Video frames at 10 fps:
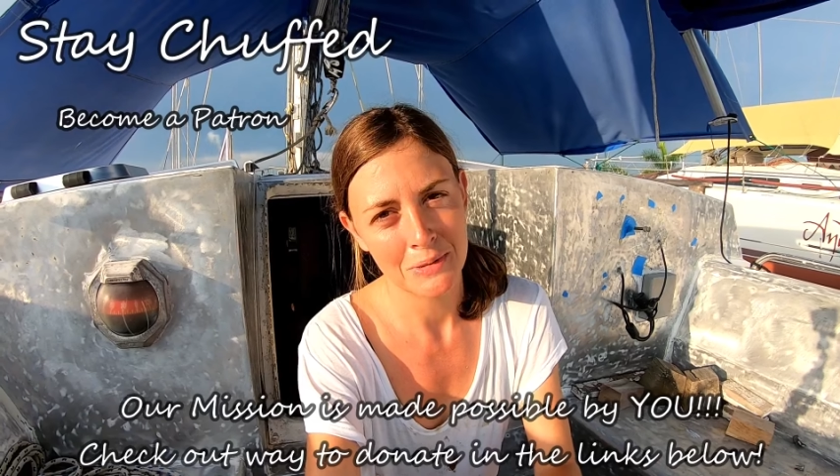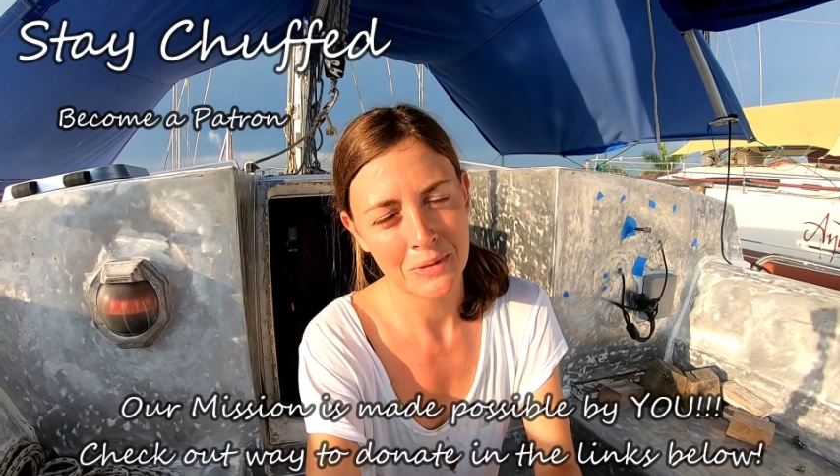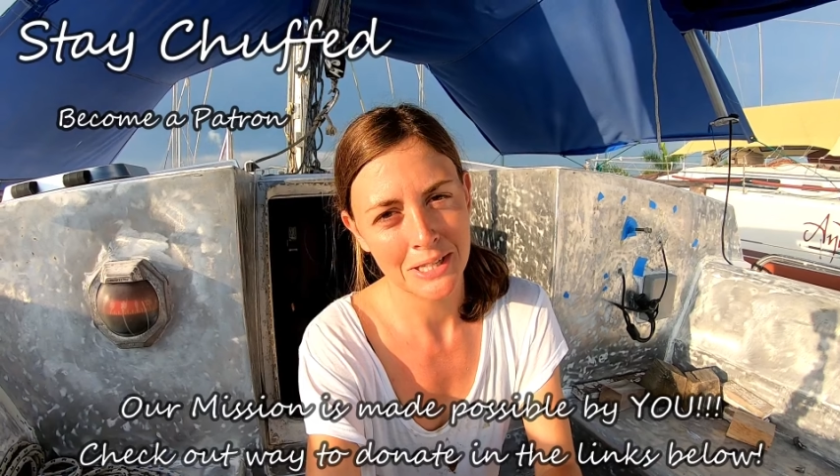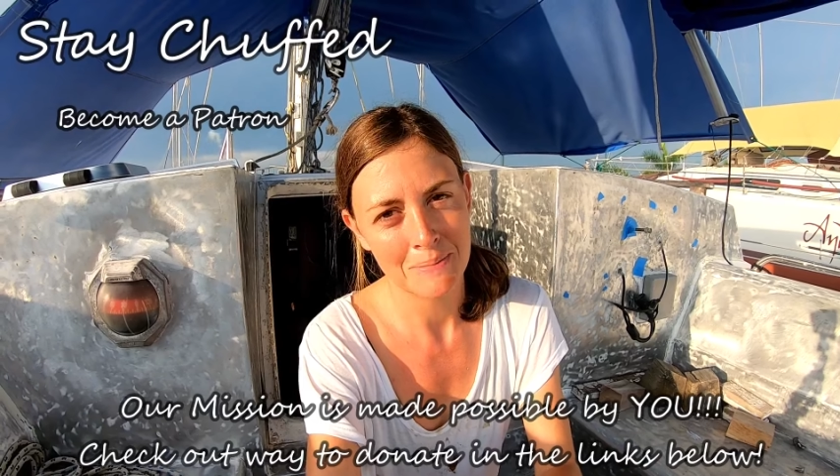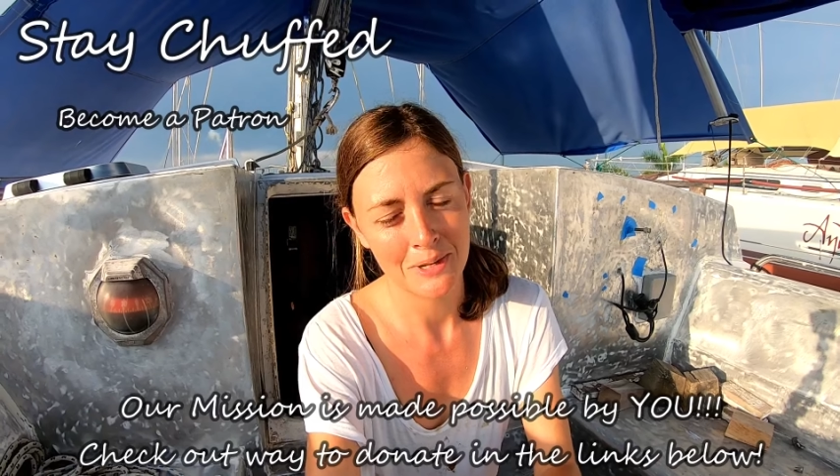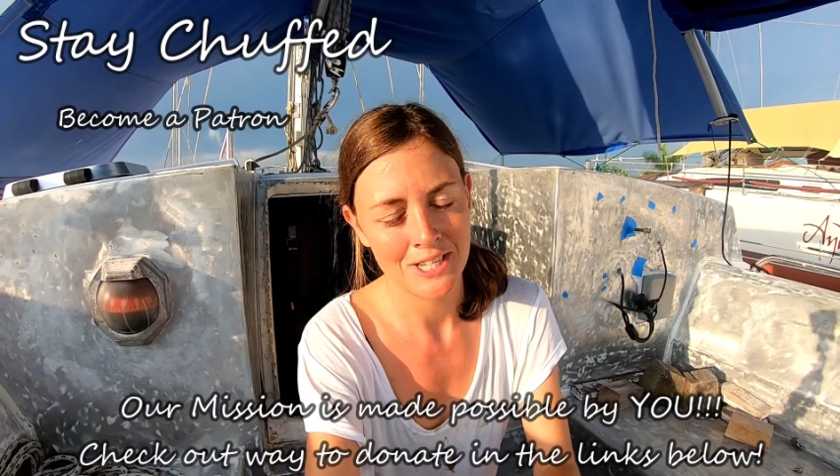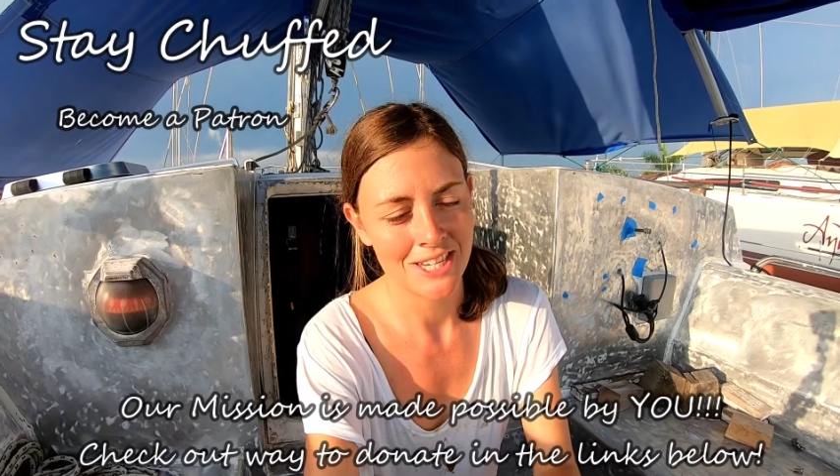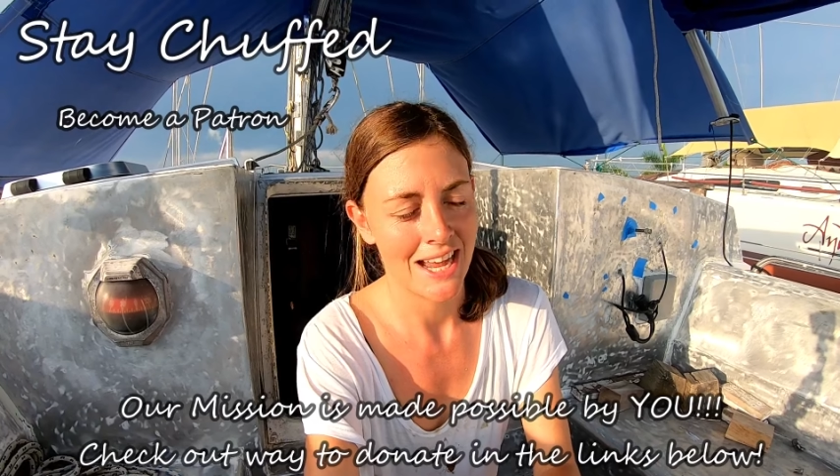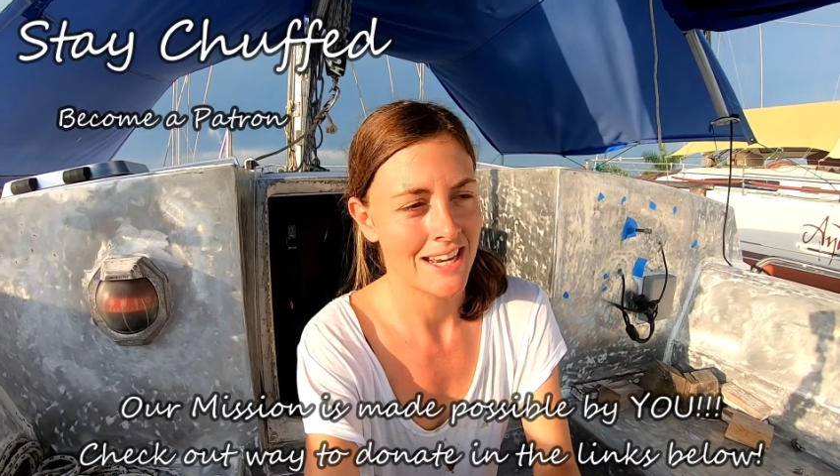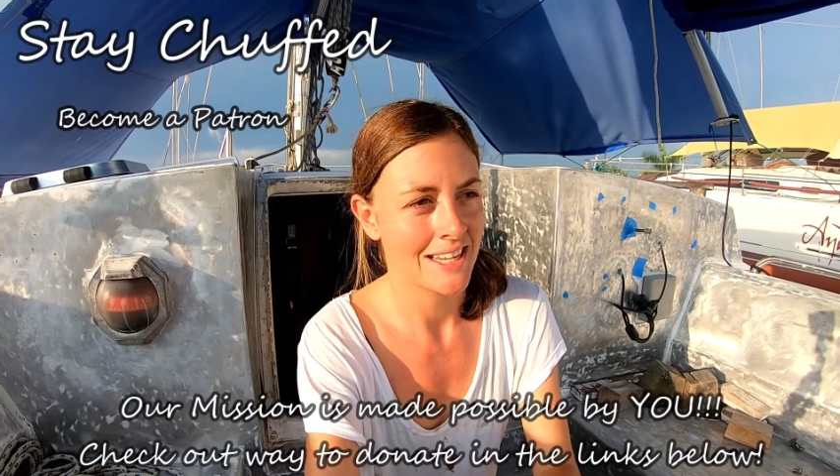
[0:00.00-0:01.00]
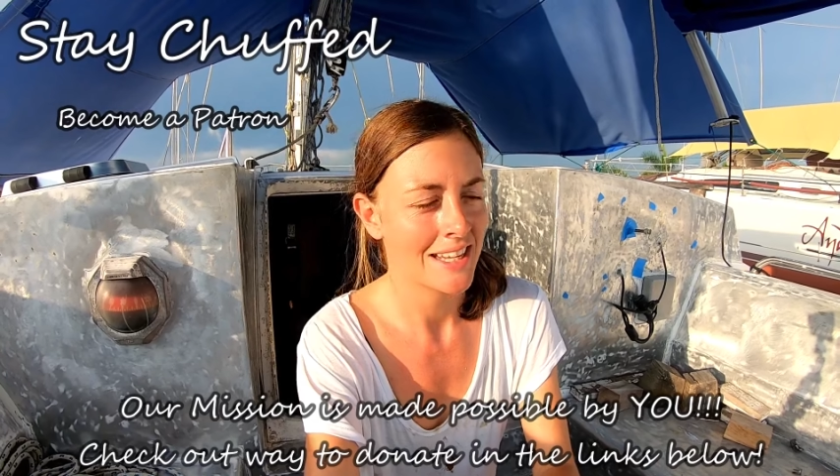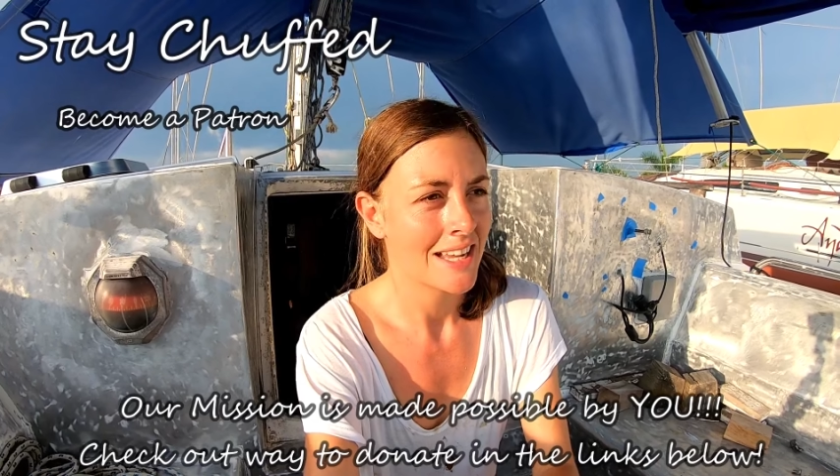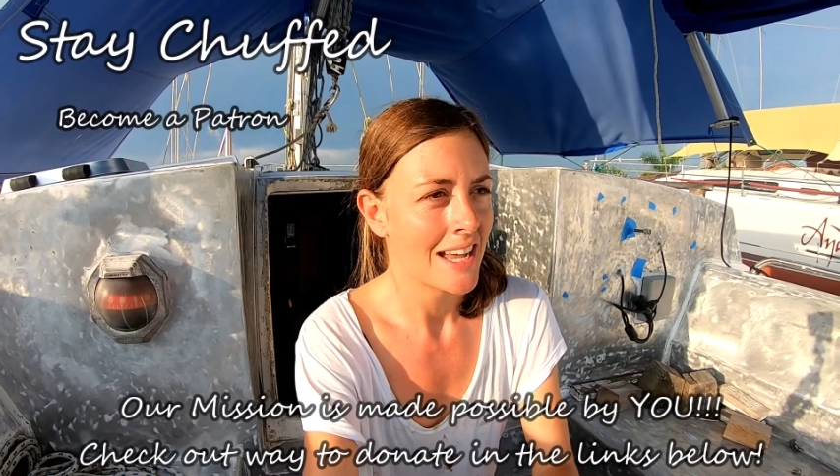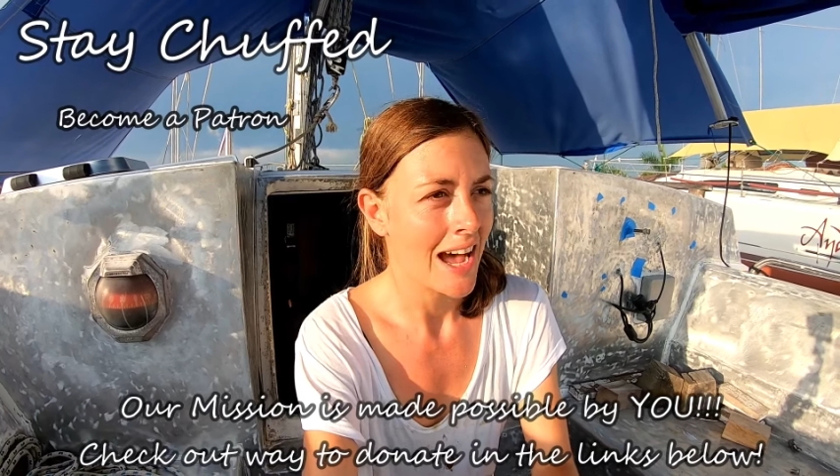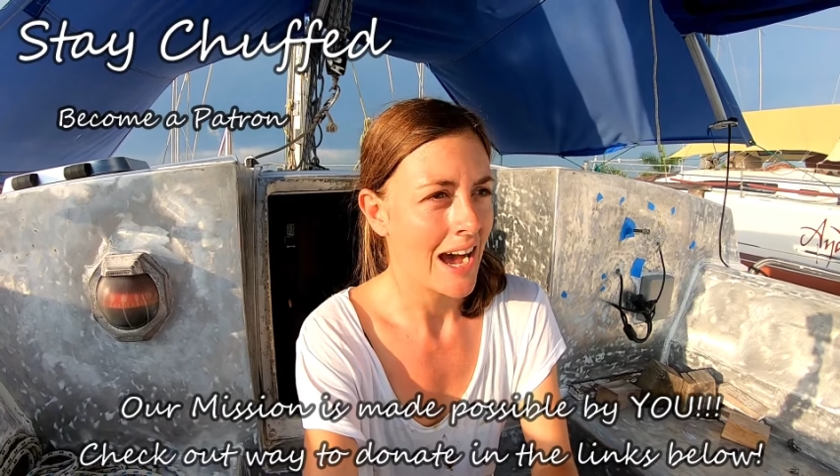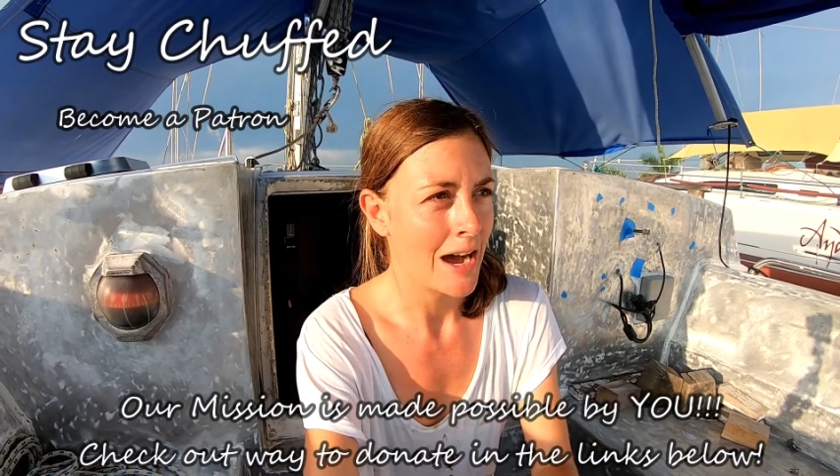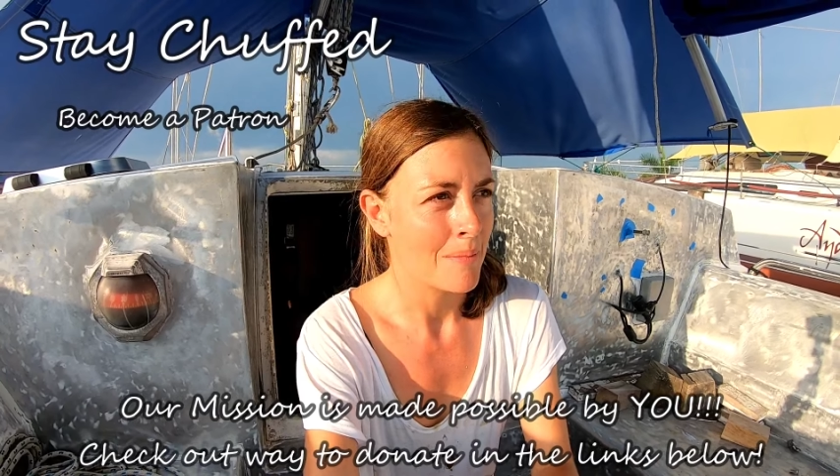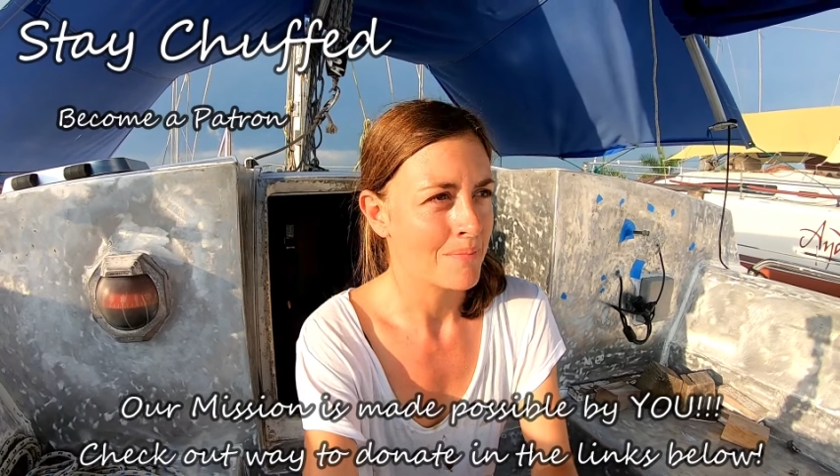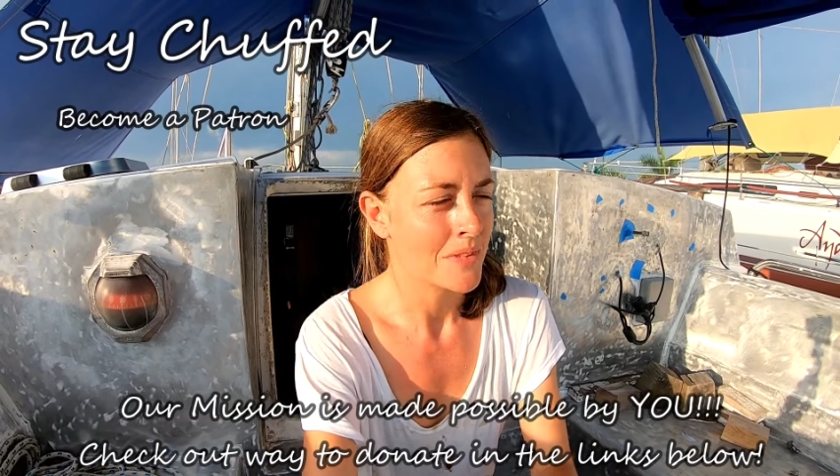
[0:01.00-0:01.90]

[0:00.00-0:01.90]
We really appreciate it. Um,